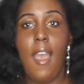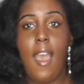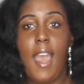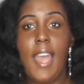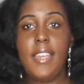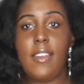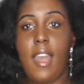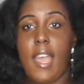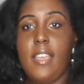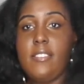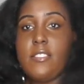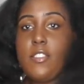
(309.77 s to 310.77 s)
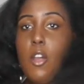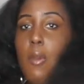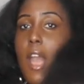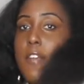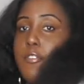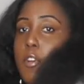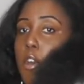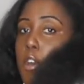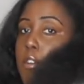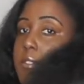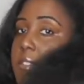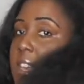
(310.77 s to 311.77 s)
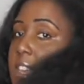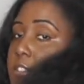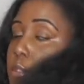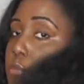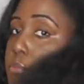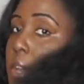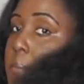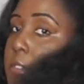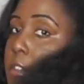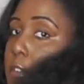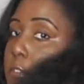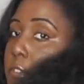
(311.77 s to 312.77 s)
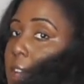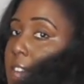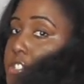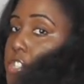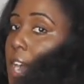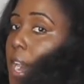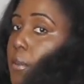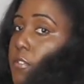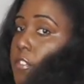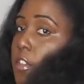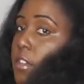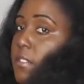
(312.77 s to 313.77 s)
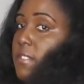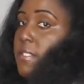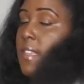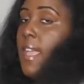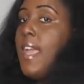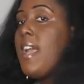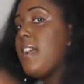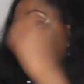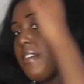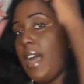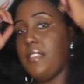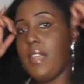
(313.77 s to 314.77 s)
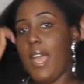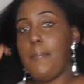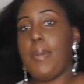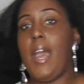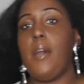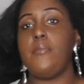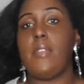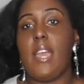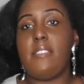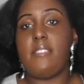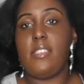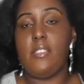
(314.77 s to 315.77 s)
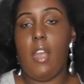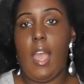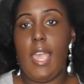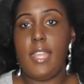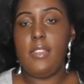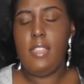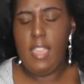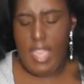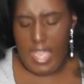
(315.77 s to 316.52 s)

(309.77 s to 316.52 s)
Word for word: Hi guys, so I've got these ribbed flare trousers that are nine pounds ninety-nine.